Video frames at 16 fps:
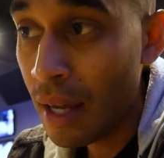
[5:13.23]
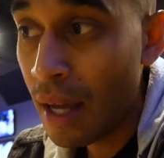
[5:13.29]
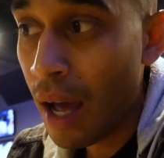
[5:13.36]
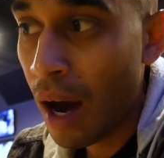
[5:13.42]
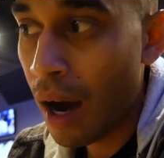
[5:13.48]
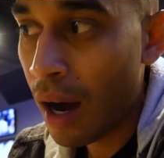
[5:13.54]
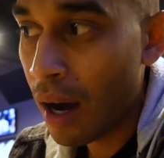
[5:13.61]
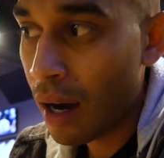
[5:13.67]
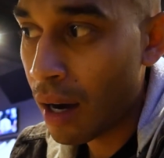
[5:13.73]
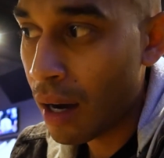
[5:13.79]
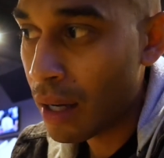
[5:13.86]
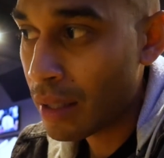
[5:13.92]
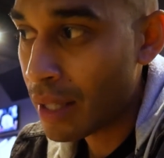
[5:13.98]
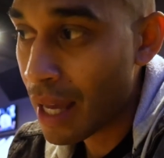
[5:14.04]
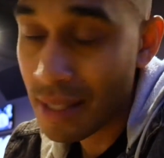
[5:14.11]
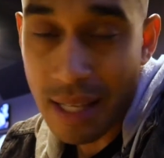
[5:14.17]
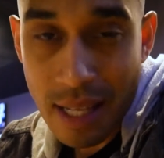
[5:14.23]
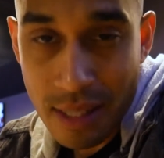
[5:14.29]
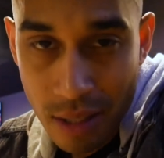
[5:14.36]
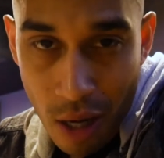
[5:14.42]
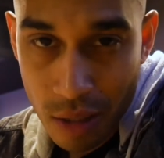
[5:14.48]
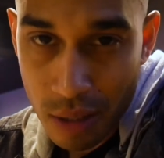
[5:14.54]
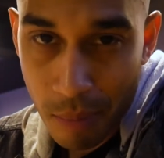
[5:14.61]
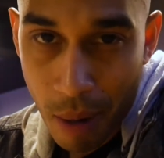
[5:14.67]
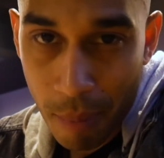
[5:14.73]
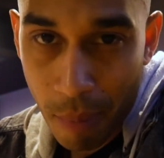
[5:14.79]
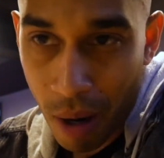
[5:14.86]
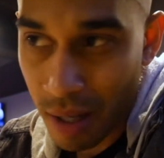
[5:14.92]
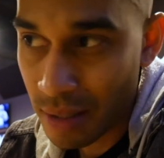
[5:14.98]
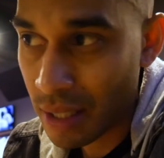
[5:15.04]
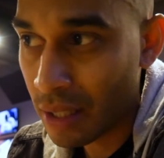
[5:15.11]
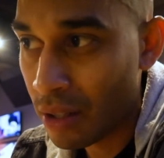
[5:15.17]
Yes, I'd talk to my
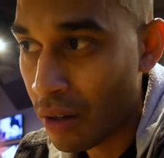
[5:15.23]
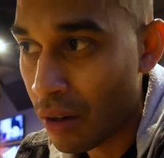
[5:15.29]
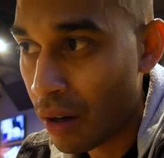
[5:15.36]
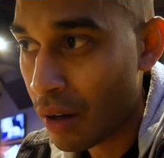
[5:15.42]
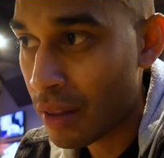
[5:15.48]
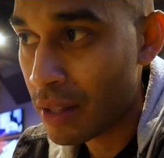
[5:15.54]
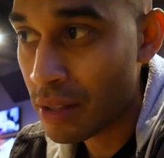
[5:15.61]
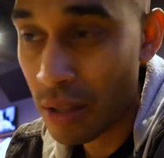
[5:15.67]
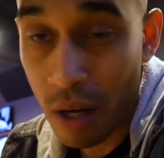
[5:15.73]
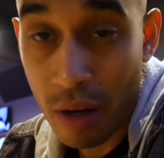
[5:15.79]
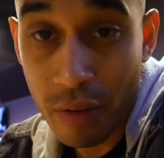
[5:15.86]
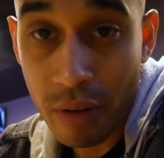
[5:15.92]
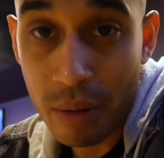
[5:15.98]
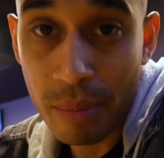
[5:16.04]
bartender or the server,